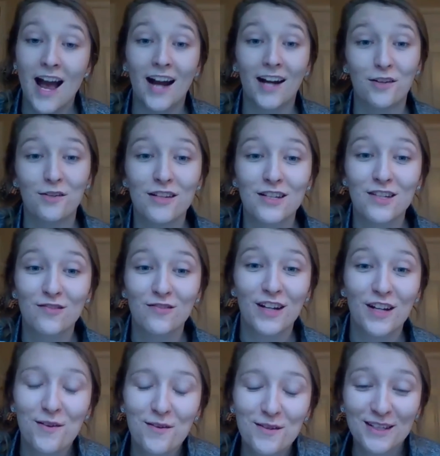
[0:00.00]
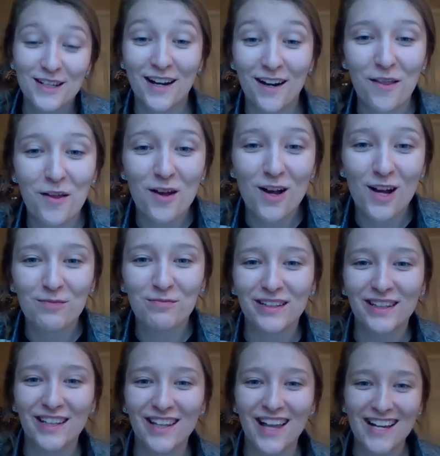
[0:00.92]
I know this video is kind of long,
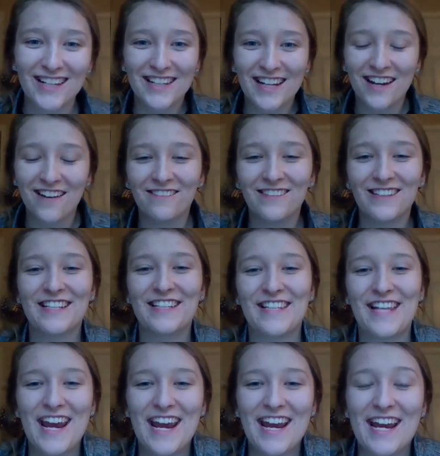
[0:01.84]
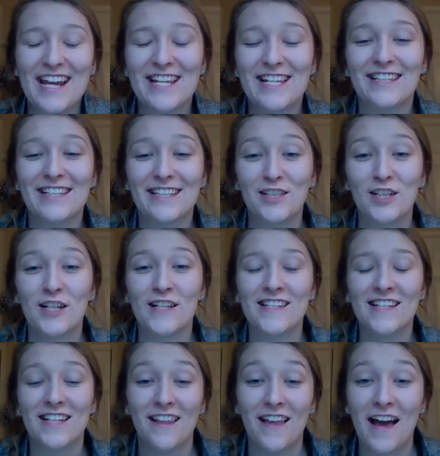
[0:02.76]
but the last thing I want to say is
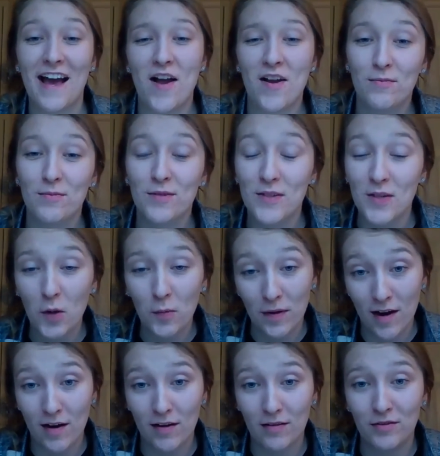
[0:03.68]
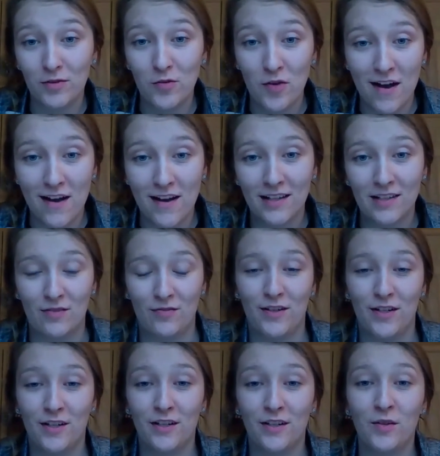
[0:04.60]
just that I am so proud of you guys
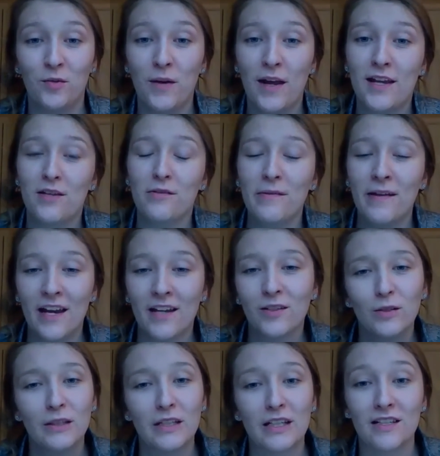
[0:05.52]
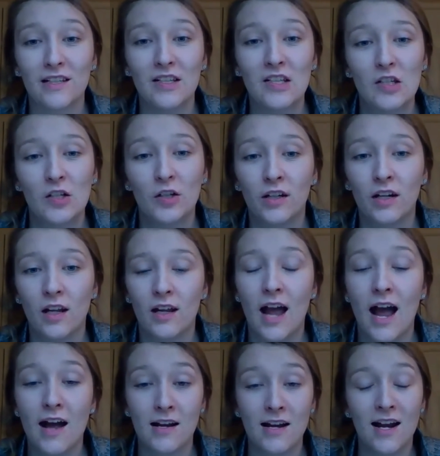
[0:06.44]
for the way you've handled distance learning.
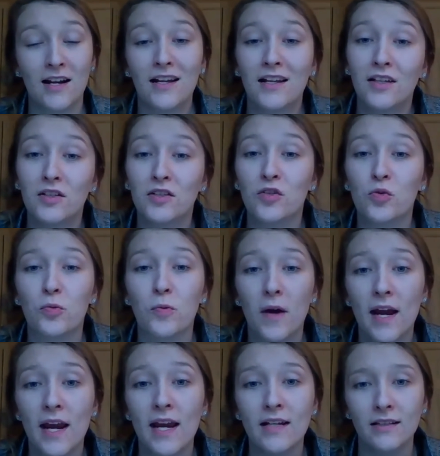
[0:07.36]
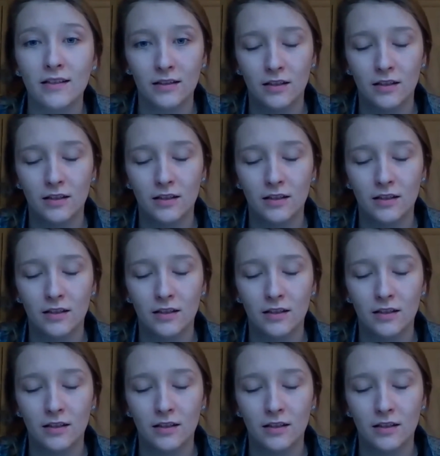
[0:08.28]
I had a great